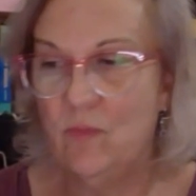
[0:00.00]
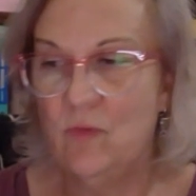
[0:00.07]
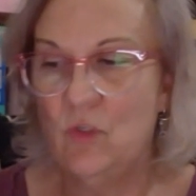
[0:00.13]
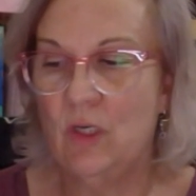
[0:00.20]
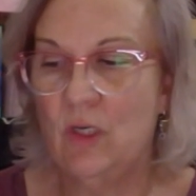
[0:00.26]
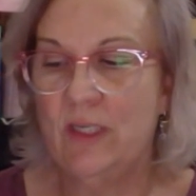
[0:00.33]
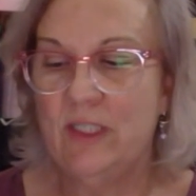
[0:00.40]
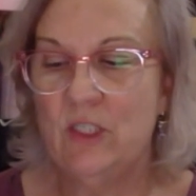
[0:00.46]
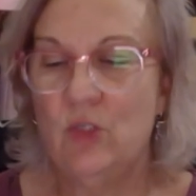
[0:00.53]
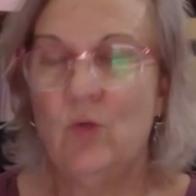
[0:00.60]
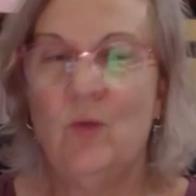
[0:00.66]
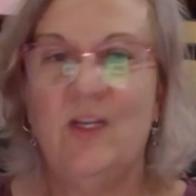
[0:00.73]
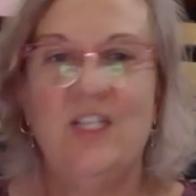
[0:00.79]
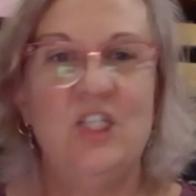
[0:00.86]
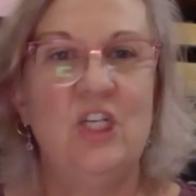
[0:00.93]
trying to
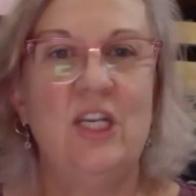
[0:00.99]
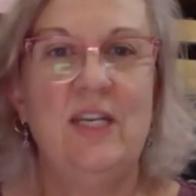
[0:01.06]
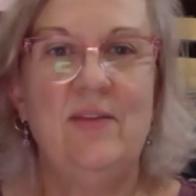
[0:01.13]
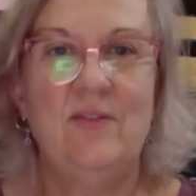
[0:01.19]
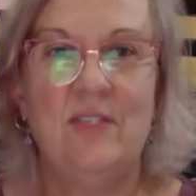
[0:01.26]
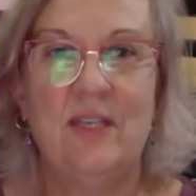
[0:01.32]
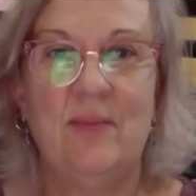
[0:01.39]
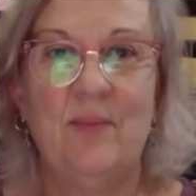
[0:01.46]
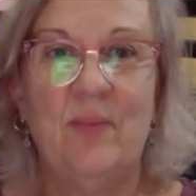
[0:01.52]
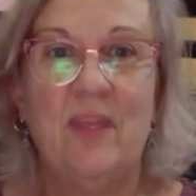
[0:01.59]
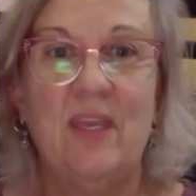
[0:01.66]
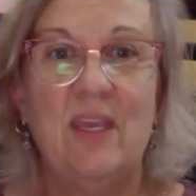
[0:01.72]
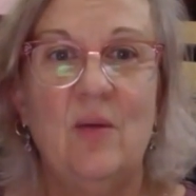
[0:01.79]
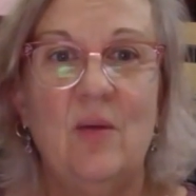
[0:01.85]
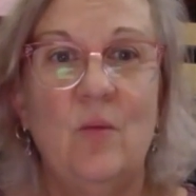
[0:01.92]
achieve
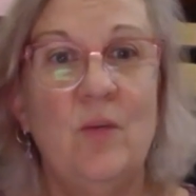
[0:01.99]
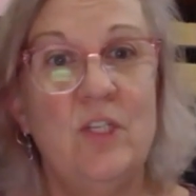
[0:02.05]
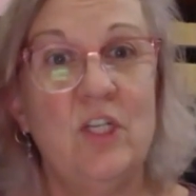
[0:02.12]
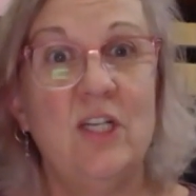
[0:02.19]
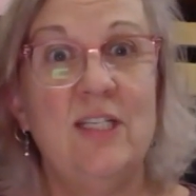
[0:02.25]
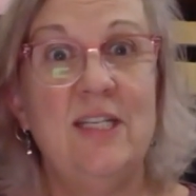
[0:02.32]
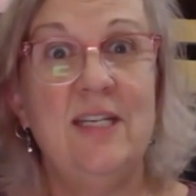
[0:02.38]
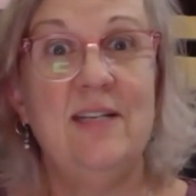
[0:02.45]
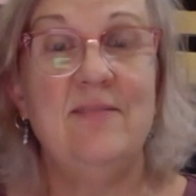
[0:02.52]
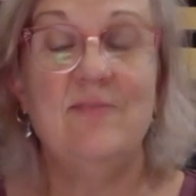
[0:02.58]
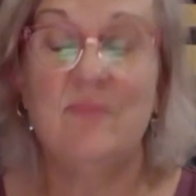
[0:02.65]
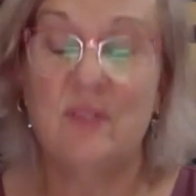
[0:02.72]
something, which I did.